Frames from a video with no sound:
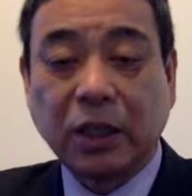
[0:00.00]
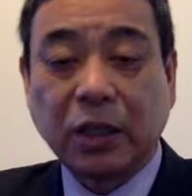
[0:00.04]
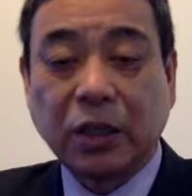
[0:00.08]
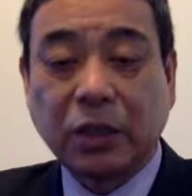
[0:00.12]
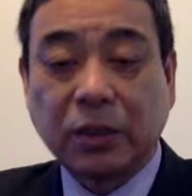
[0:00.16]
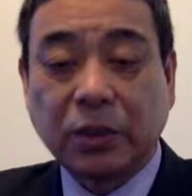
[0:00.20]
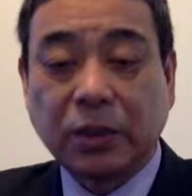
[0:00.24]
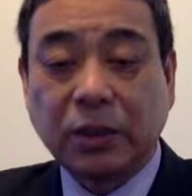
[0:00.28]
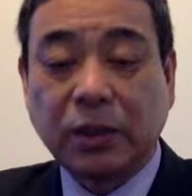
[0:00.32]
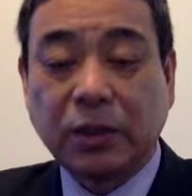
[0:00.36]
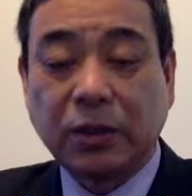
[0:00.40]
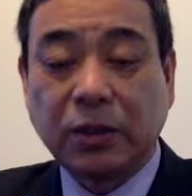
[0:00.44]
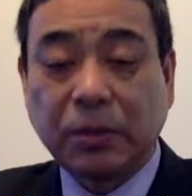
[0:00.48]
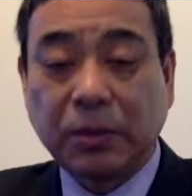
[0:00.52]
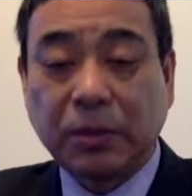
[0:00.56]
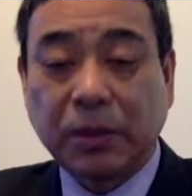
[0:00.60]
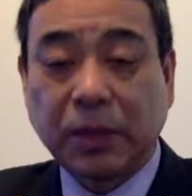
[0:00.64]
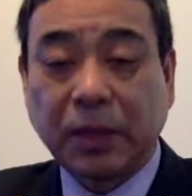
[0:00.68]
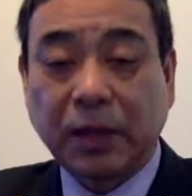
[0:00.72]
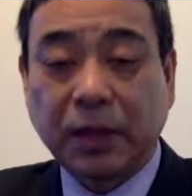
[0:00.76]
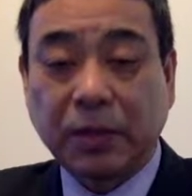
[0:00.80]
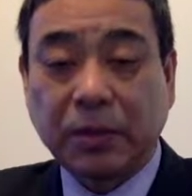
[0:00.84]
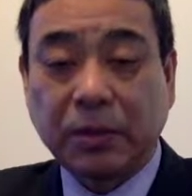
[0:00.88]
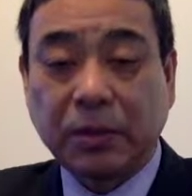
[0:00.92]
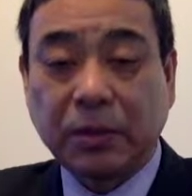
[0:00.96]
you need to be
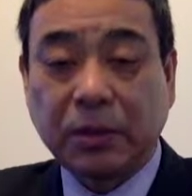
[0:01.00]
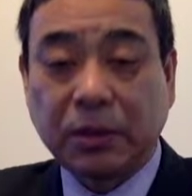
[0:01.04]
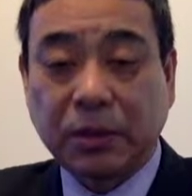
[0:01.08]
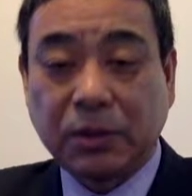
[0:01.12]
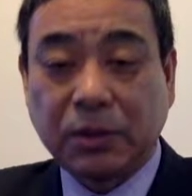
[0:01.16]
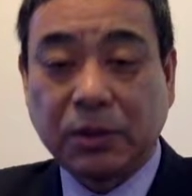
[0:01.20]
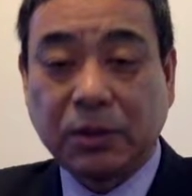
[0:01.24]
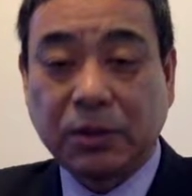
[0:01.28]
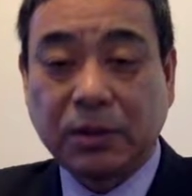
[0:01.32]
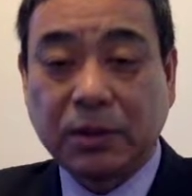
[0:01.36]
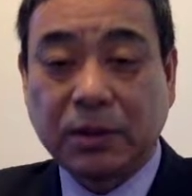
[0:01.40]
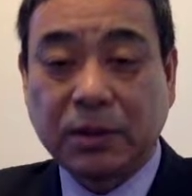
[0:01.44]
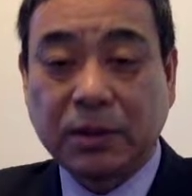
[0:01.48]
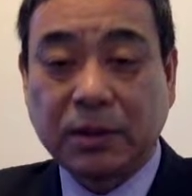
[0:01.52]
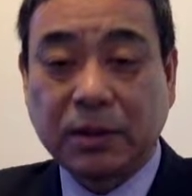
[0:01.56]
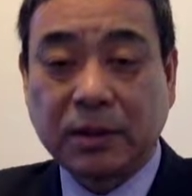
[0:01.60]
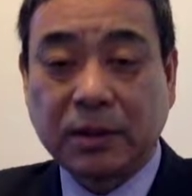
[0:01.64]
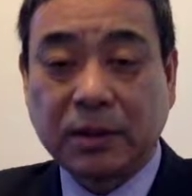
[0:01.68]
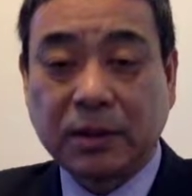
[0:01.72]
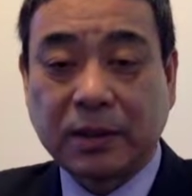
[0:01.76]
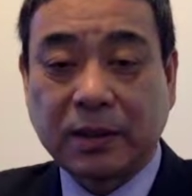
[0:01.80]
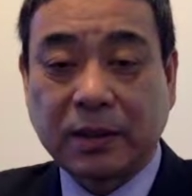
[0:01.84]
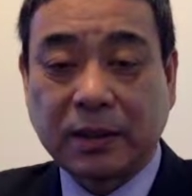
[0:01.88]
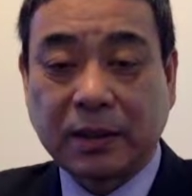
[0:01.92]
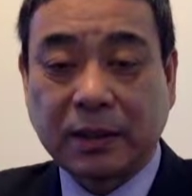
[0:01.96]
able to
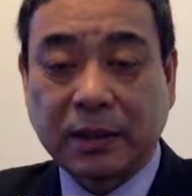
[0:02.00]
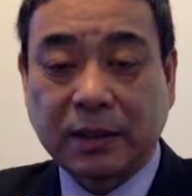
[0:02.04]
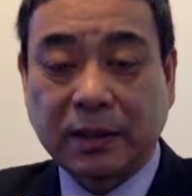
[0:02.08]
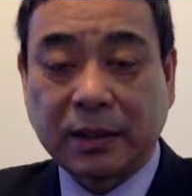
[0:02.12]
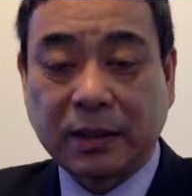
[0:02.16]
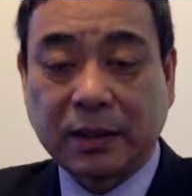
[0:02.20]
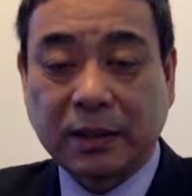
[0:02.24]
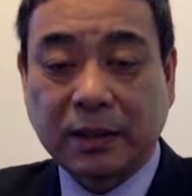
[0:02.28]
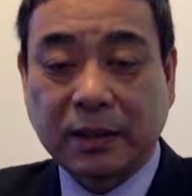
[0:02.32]
use the